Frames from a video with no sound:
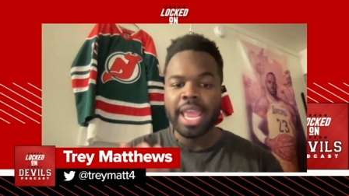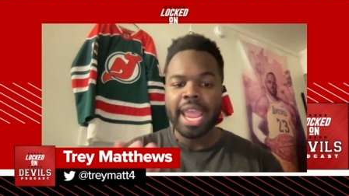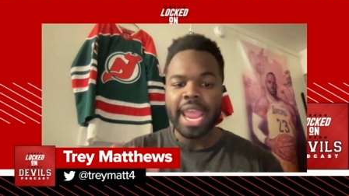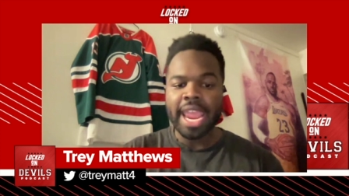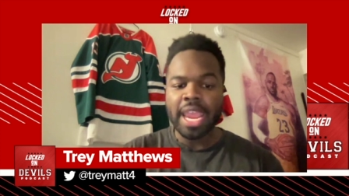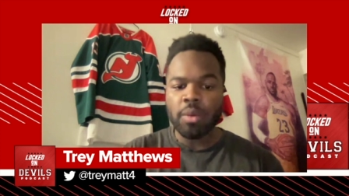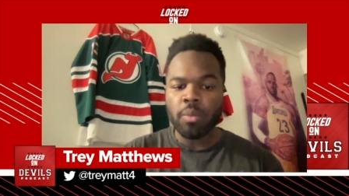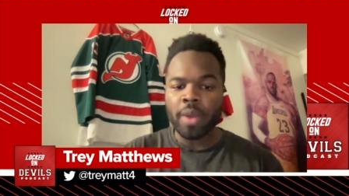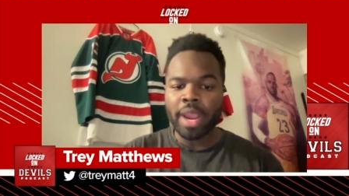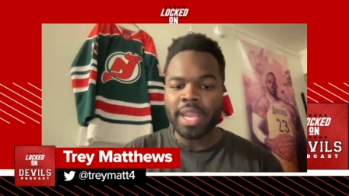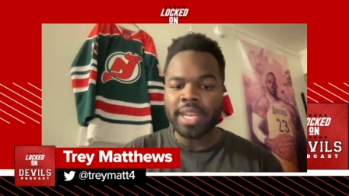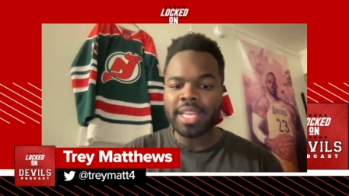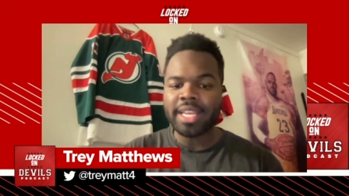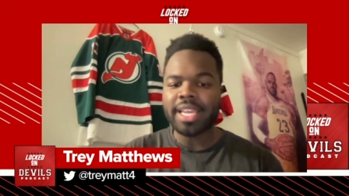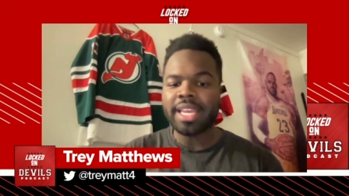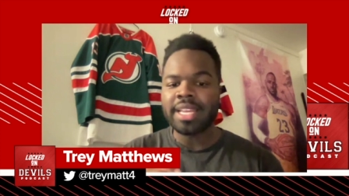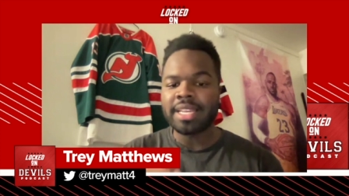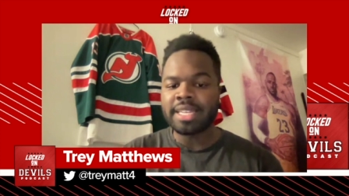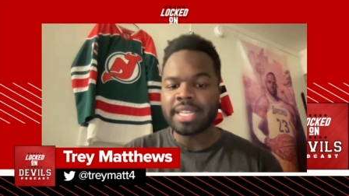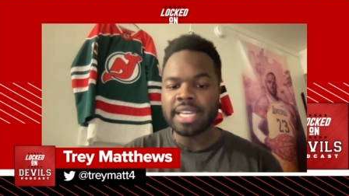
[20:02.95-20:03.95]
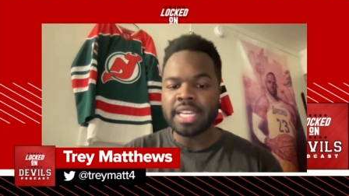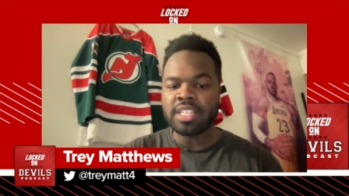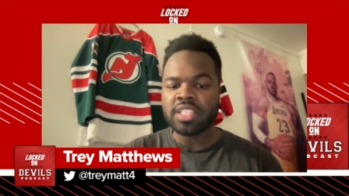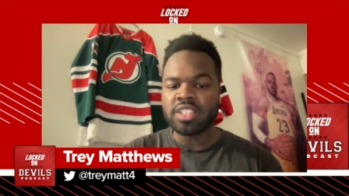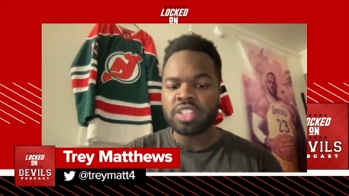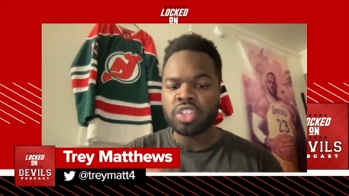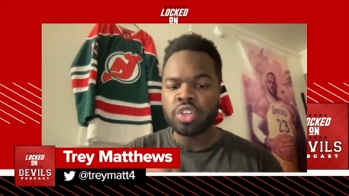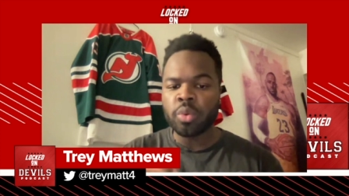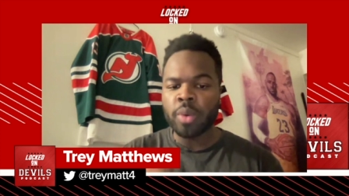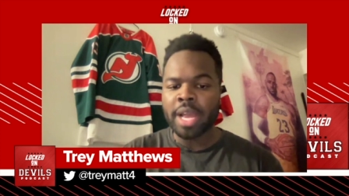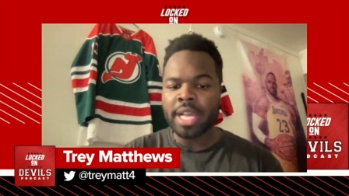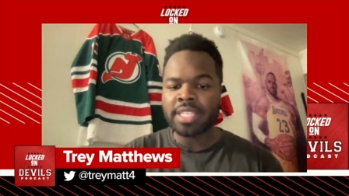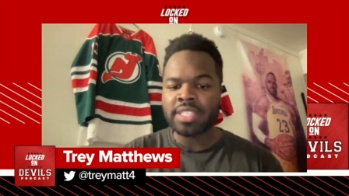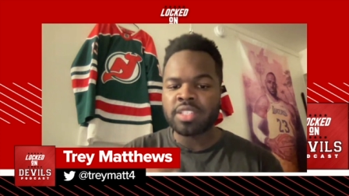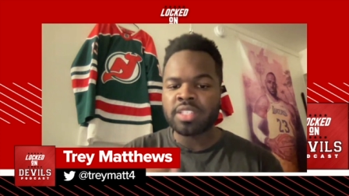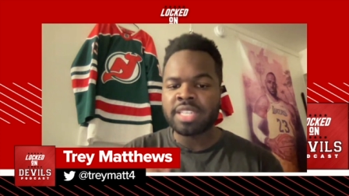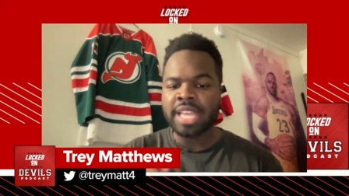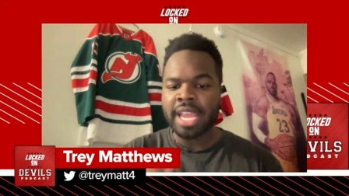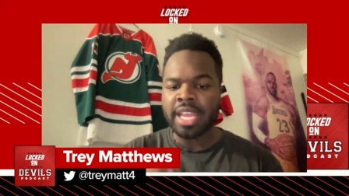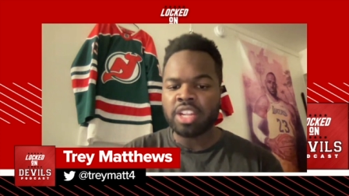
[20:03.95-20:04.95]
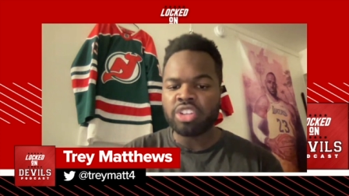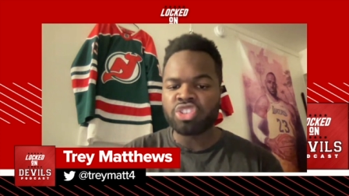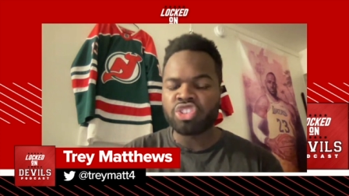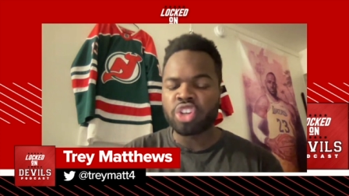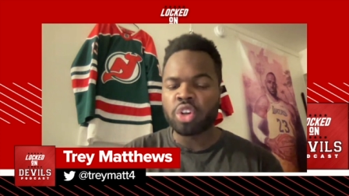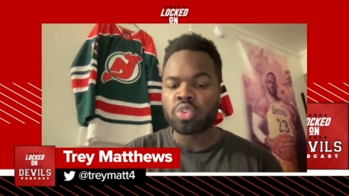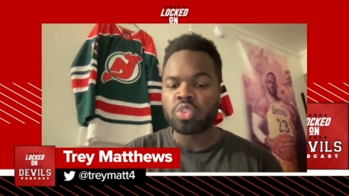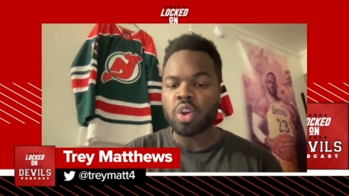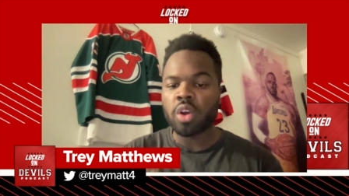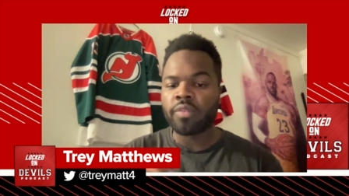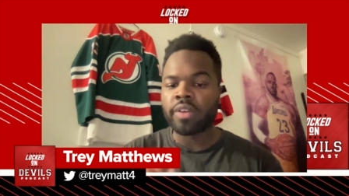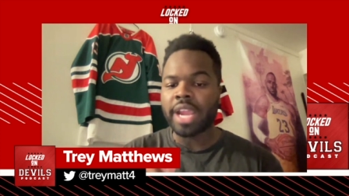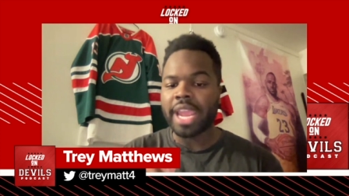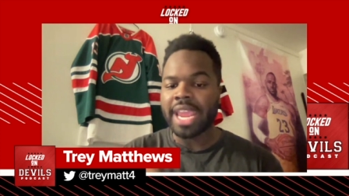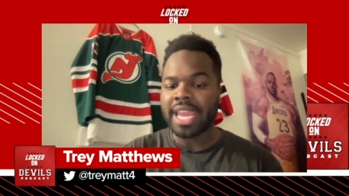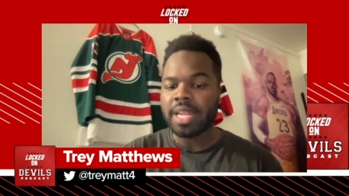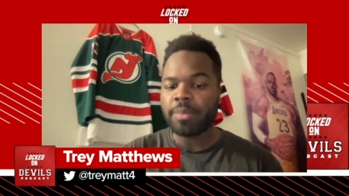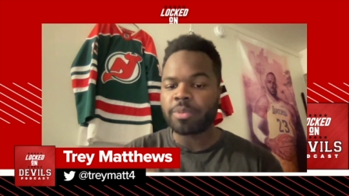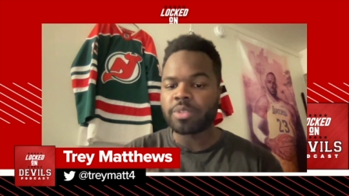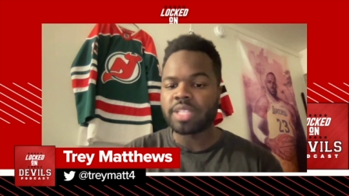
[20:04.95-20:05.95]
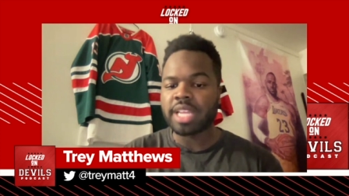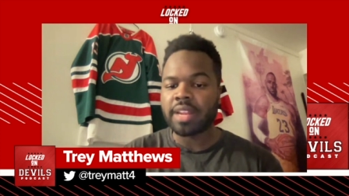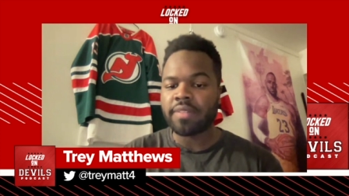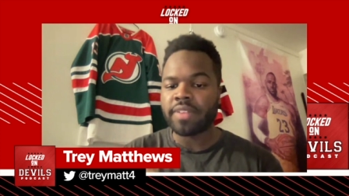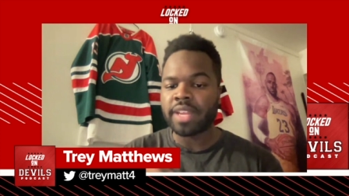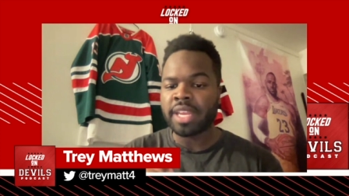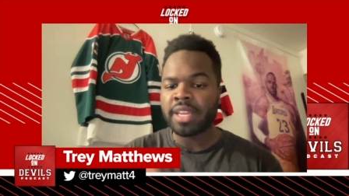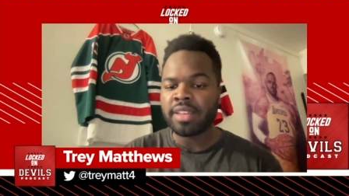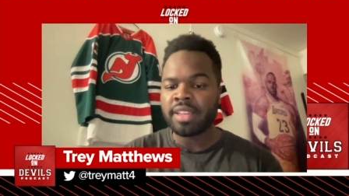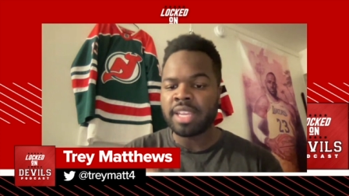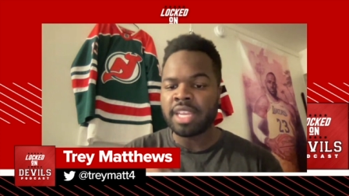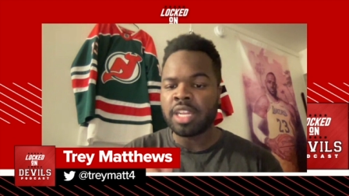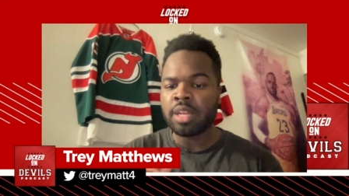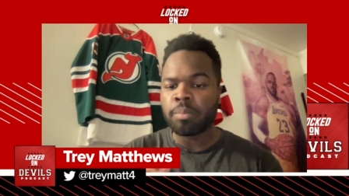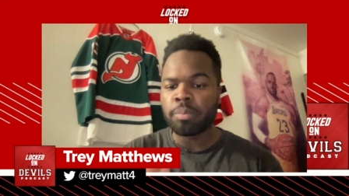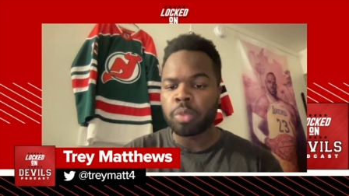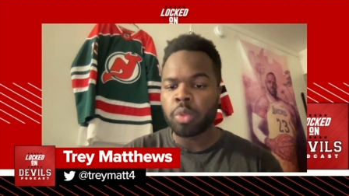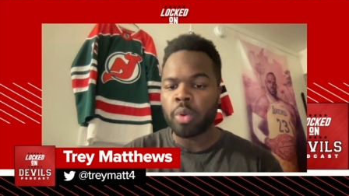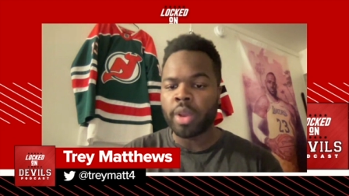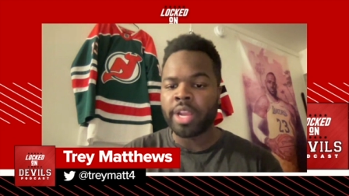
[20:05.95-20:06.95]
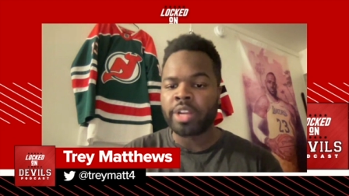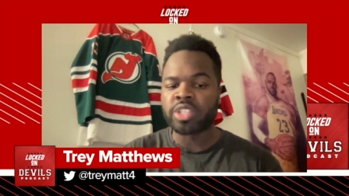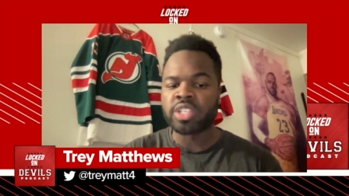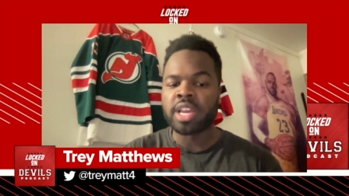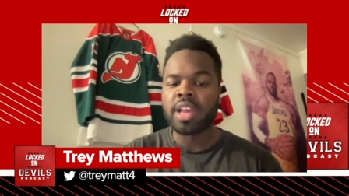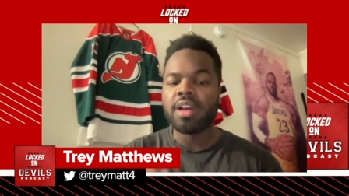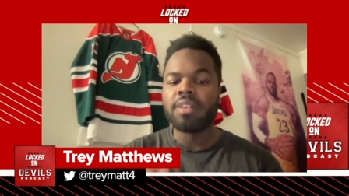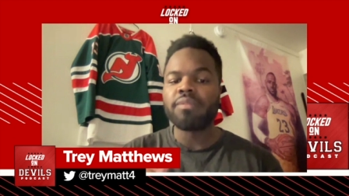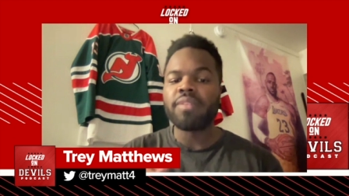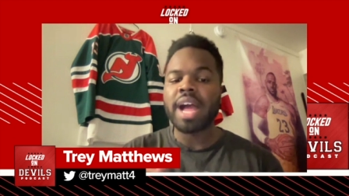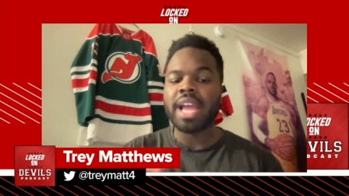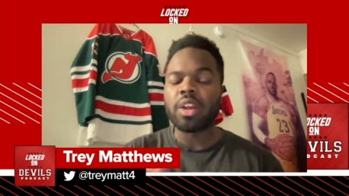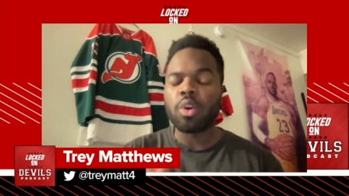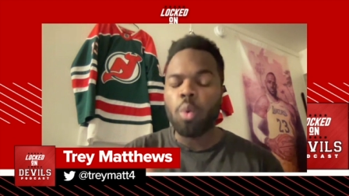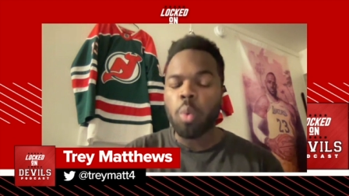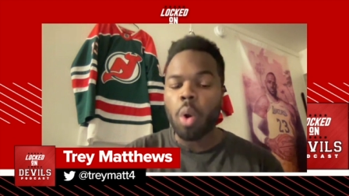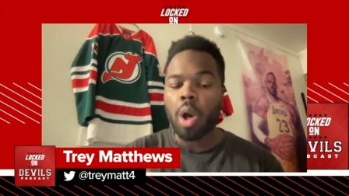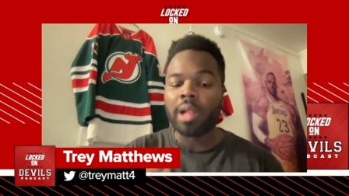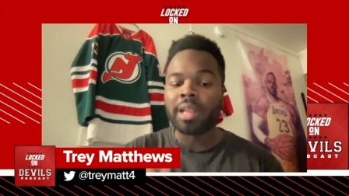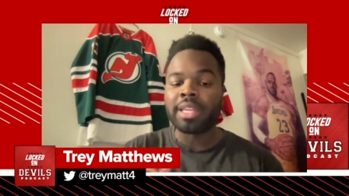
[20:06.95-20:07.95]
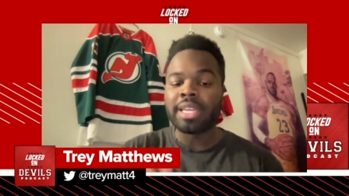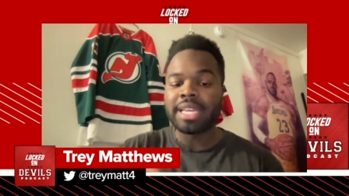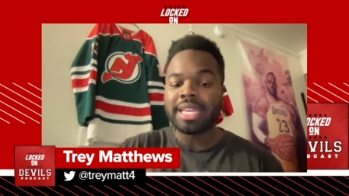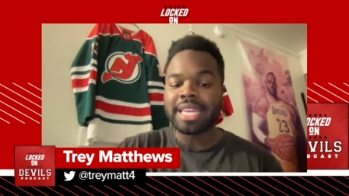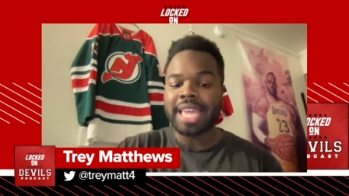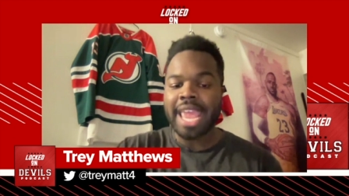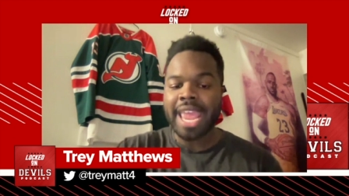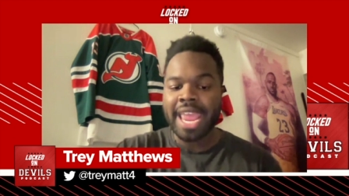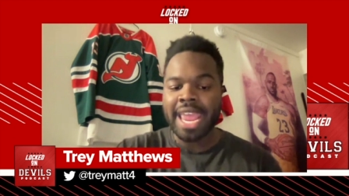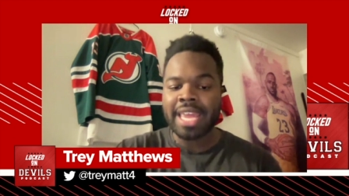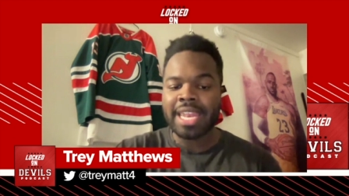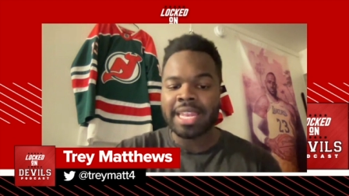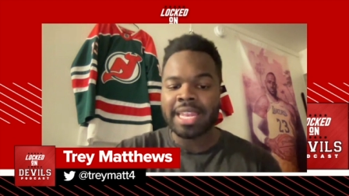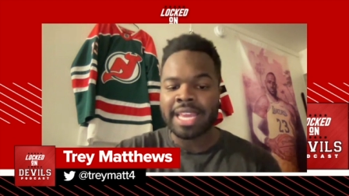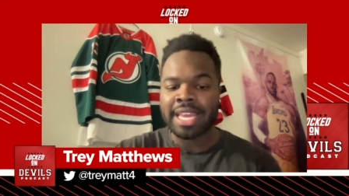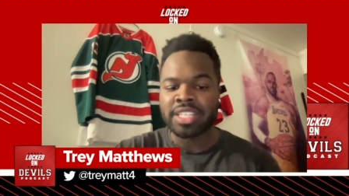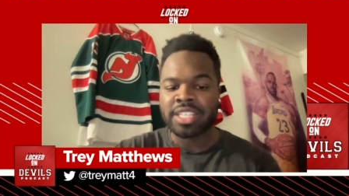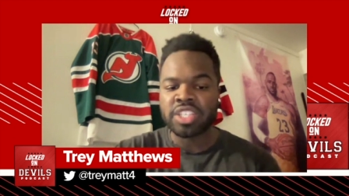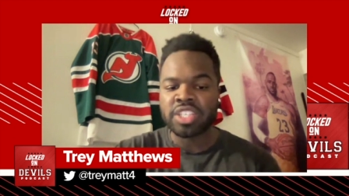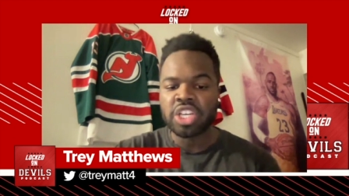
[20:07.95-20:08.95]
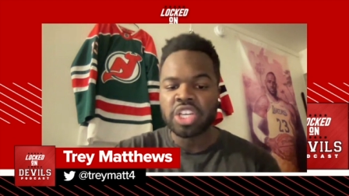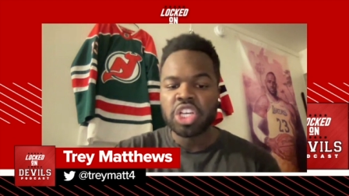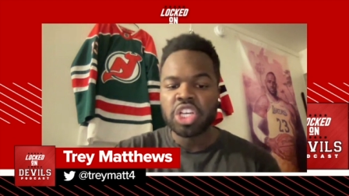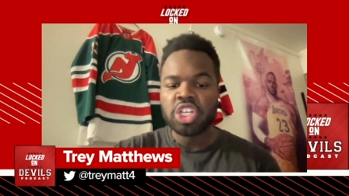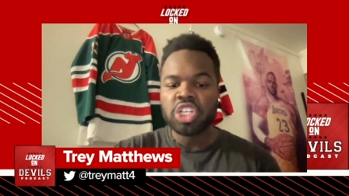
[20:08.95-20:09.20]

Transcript: Hate waiting? Indeed's U S data shows over eighty percent of Indeed employers find quality candidates.